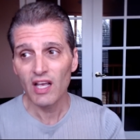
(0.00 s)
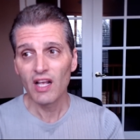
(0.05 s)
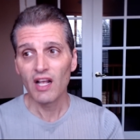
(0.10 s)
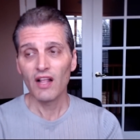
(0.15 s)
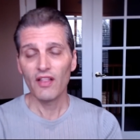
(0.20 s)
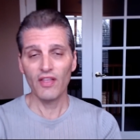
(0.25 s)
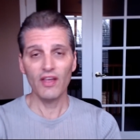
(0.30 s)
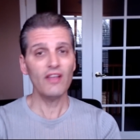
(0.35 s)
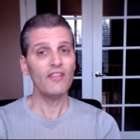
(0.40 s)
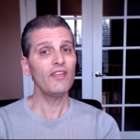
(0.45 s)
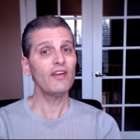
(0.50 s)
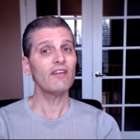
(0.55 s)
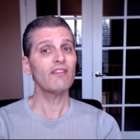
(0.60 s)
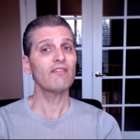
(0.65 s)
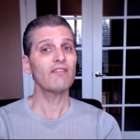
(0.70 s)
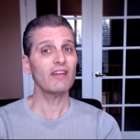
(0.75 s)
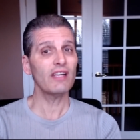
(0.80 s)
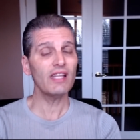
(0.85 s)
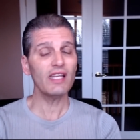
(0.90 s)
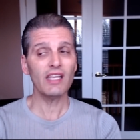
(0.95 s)
They're, they're
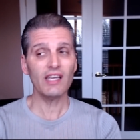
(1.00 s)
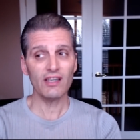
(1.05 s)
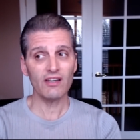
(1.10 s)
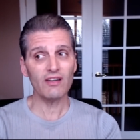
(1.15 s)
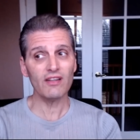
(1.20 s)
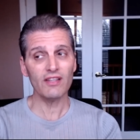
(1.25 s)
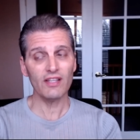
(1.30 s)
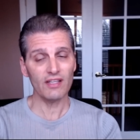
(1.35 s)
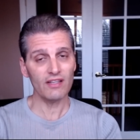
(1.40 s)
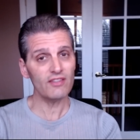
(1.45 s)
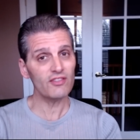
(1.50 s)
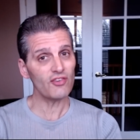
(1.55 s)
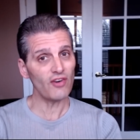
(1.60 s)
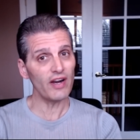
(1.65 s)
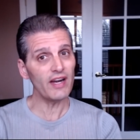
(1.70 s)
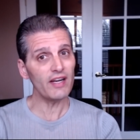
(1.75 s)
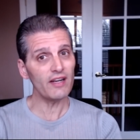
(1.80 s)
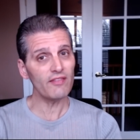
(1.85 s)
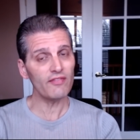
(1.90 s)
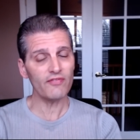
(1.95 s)
really going to, they're trying
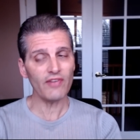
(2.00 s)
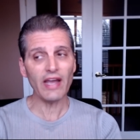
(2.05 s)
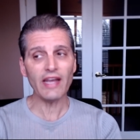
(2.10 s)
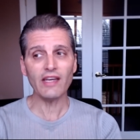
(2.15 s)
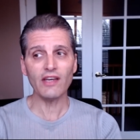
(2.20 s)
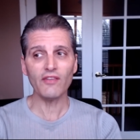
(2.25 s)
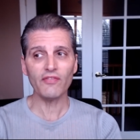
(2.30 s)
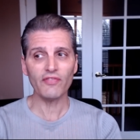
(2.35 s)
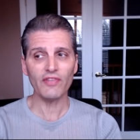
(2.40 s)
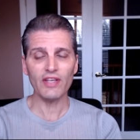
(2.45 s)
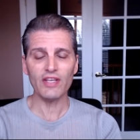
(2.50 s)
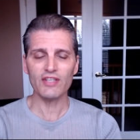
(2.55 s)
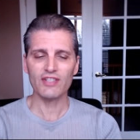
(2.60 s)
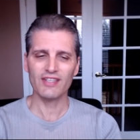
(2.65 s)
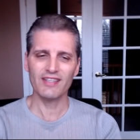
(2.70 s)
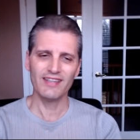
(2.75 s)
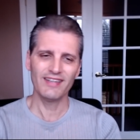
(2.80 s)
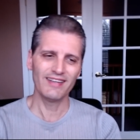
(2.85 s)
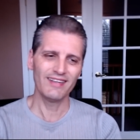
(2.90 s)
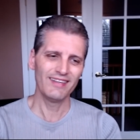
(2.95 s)
to fight inflation.